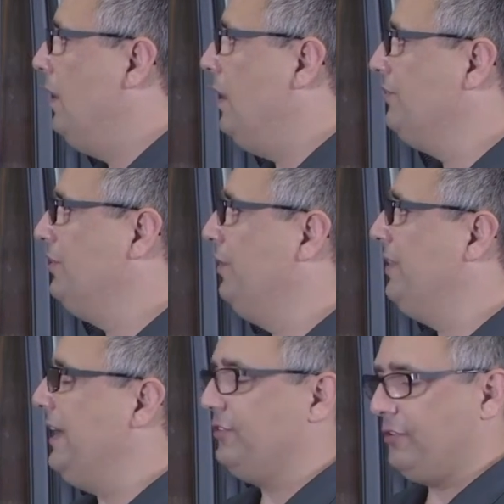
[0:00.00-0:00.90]
Also
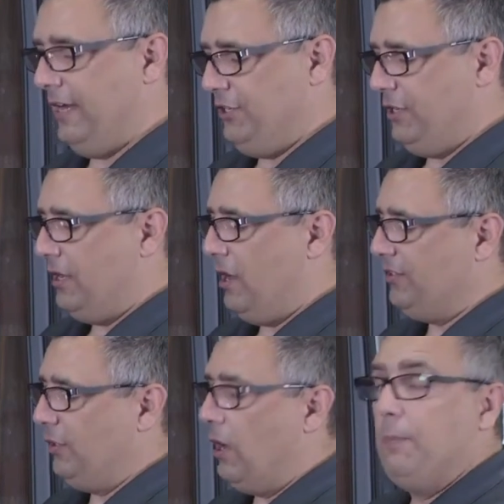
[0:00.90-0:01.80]
with that screen, you can
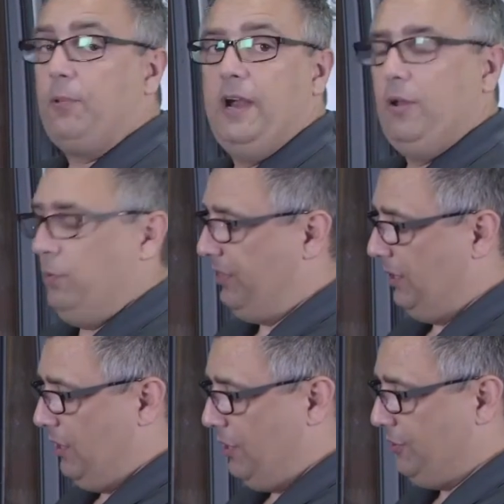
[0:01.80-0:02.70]
also operate it with
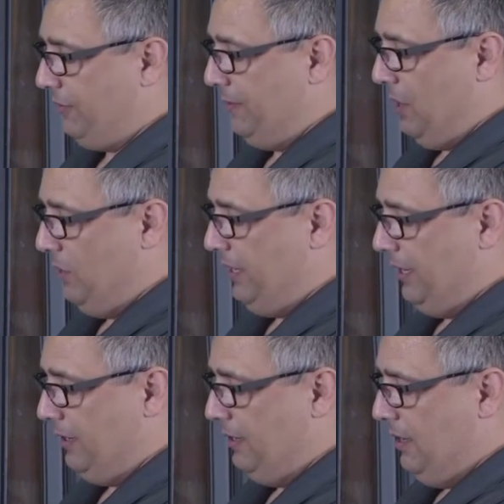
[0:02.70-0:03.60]
the larger remote
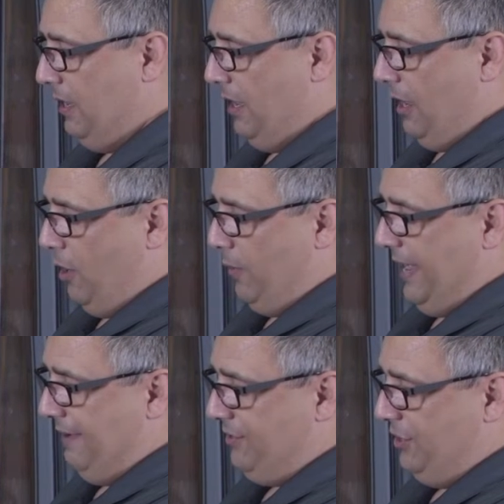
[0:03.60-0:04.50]
here. All
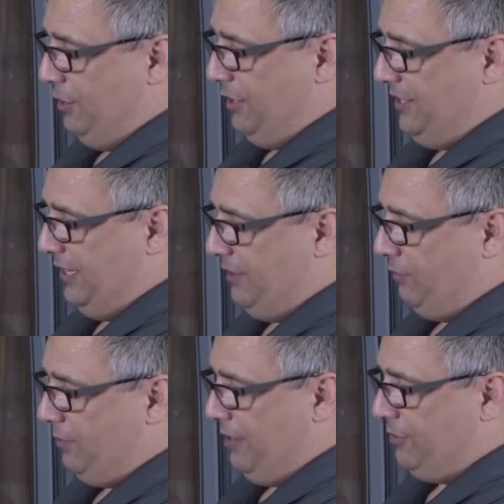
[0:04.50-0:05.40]
we have to do is hit
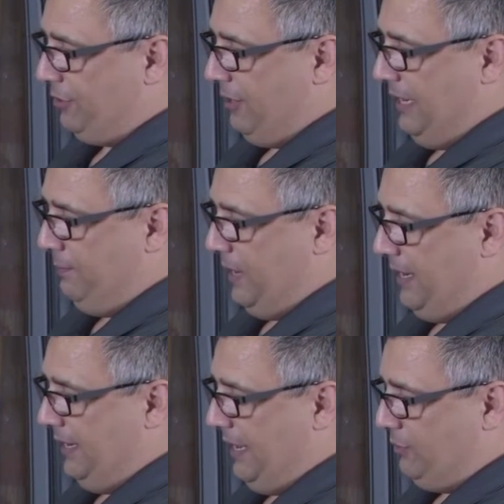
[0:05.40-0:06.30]
the rear screen
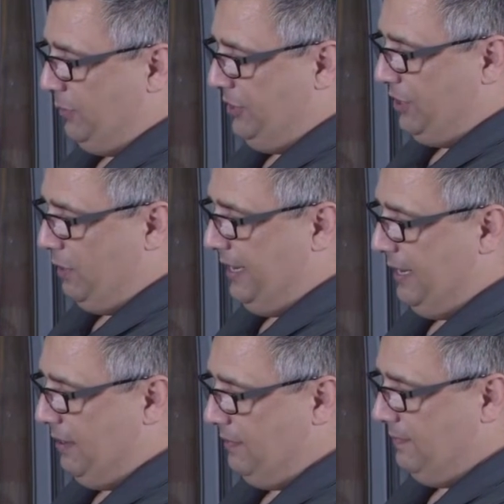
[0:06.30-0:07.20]
button as we show
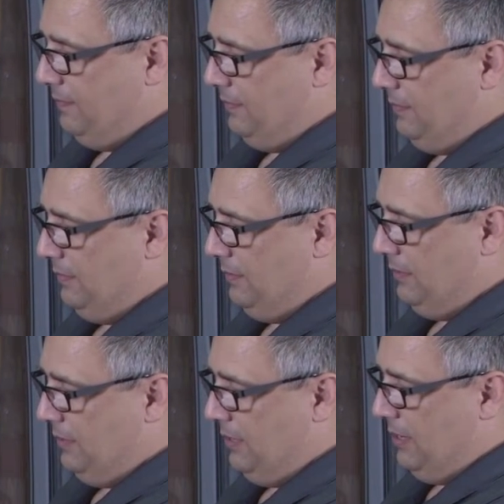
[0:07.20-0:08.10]
here.
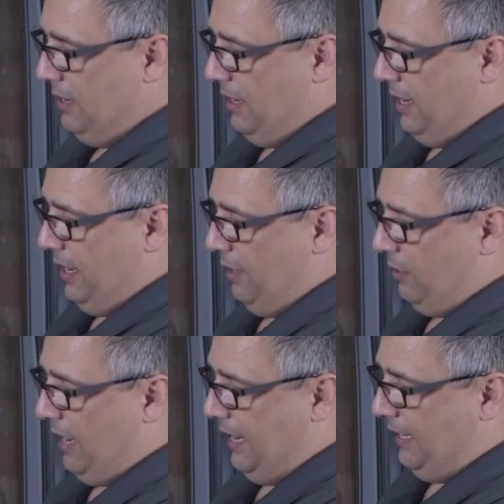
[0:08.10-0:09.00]

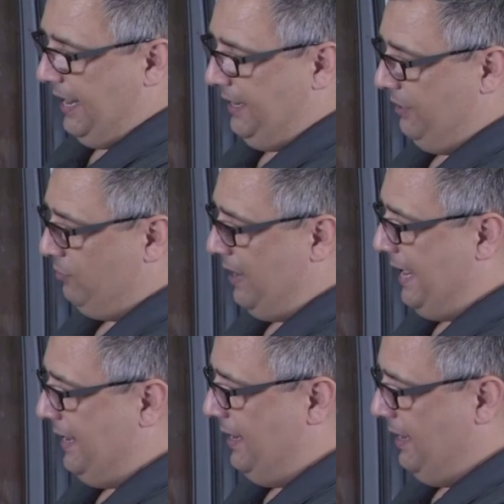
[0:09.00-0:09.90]
It'll highlight in
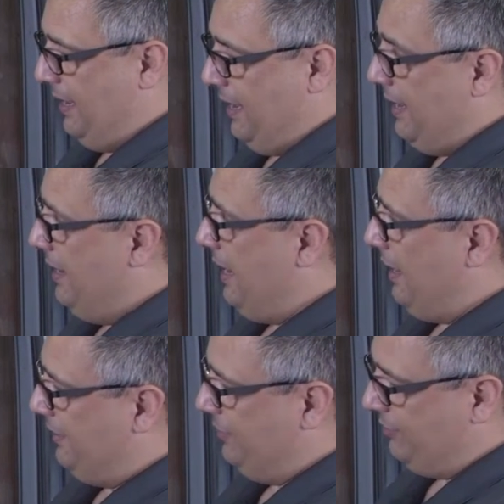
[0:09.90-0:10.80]
red.
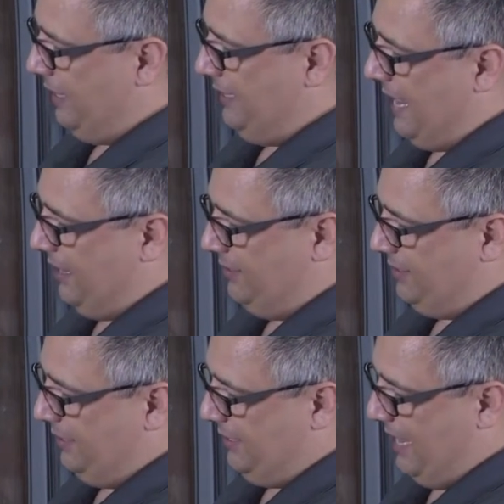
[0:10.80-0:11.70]
Now like this screen, now that
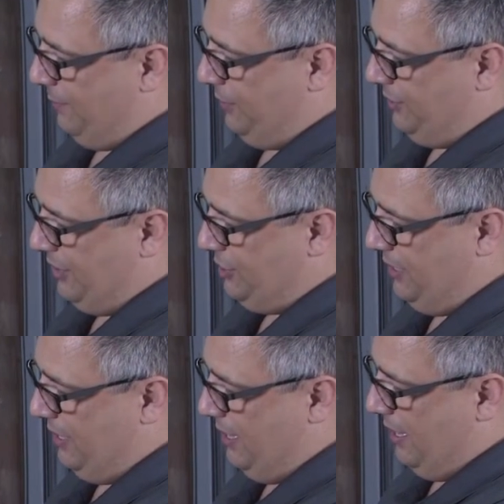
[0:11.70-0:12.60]
it's in a down
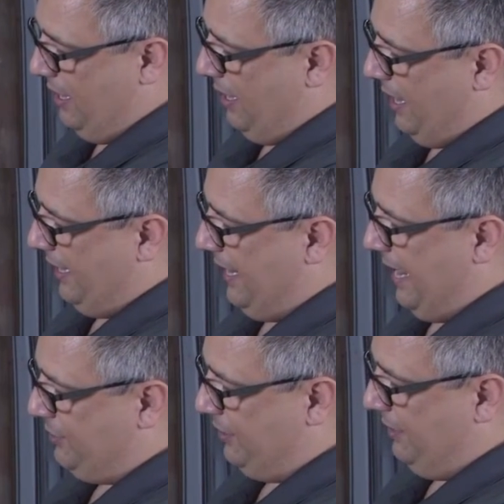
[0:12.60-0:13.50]
position, I can
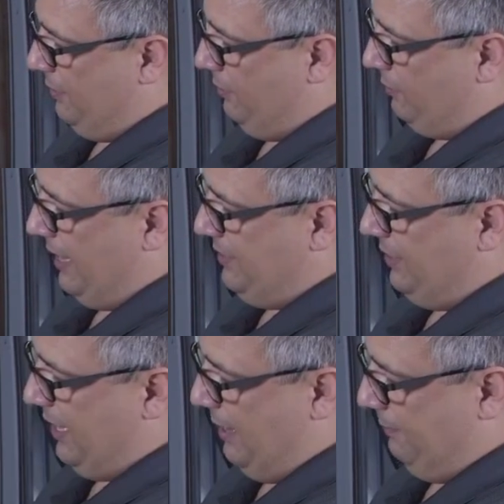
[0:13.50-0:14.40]
actually
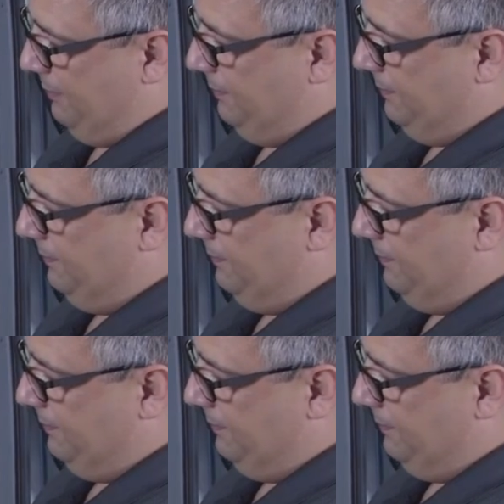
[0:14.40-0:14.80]
raise it up.